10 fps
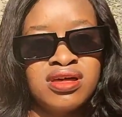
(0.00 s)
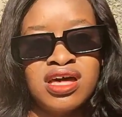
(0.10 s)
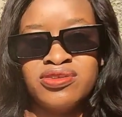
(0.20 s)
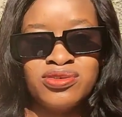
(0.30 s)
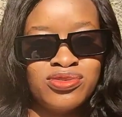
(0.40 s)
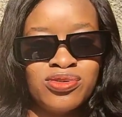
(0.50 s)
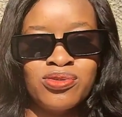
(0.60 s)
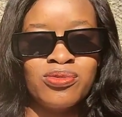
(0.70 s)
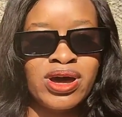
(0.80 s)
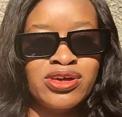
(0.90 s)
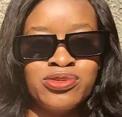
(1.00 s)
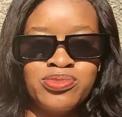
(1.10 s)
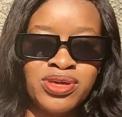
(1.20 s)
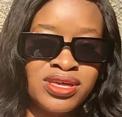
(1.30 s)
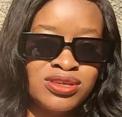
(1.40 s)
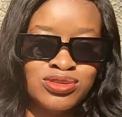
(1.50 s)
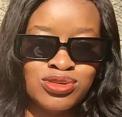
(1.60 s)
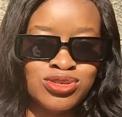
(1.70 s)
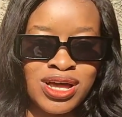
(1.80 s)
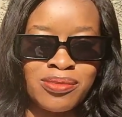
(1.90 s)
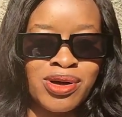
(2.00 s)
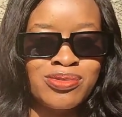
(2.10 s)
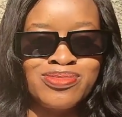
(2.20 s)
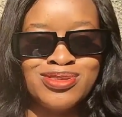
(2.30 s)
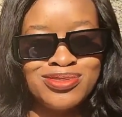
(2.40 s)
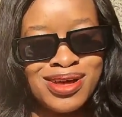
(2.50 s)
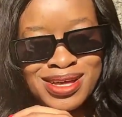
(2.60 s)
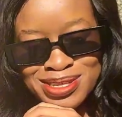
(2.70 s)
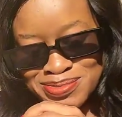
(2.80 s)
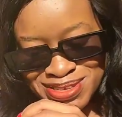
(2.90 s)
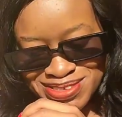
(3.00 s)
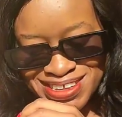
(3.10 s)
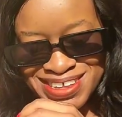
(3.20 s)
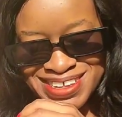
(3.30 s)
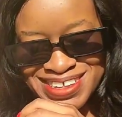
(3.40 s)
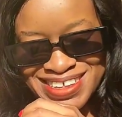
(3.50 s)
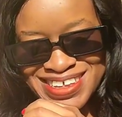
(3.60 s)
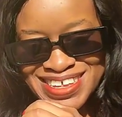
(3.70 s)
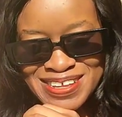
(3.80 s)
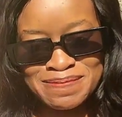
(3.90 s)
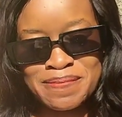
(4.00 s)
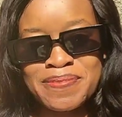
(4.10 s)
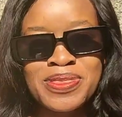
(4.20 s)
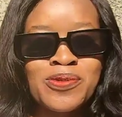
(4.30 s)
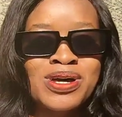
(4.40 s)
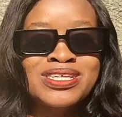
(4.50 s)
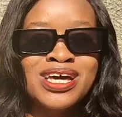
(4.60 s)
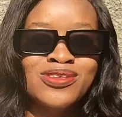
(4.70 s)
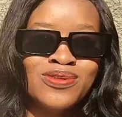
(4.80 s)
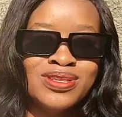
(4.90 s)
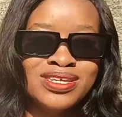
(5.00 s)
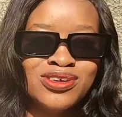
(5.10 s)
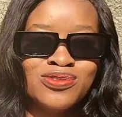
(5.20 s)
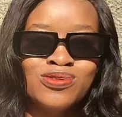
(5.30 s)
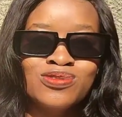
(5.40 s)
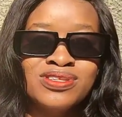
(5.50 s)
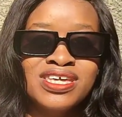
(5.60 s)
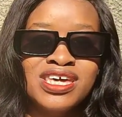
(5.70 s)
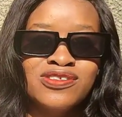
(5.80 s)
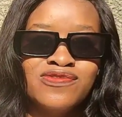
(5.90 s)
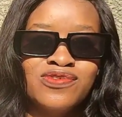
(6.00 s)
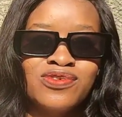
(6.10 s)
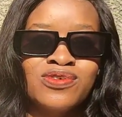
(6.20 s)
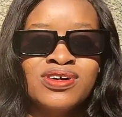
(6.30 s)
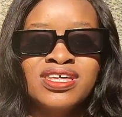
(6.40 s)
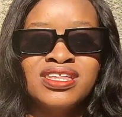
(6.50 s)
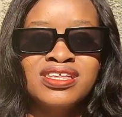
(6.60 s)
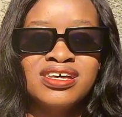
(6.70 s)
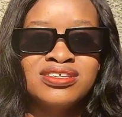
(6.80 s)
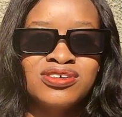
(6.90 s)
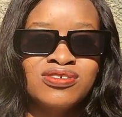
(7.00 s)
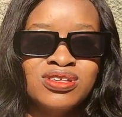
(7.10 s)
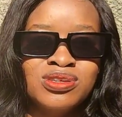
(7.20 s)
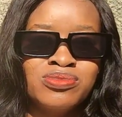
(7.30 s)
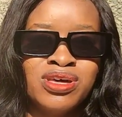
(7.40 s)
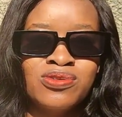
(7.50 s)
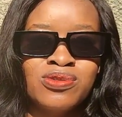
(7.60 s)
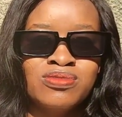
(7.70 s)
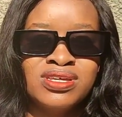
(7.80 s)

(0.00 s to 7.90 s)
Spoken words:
I don't know why you pay such amount, please don't ask me. Once you are done there, you go to the 8th floor. There are security men up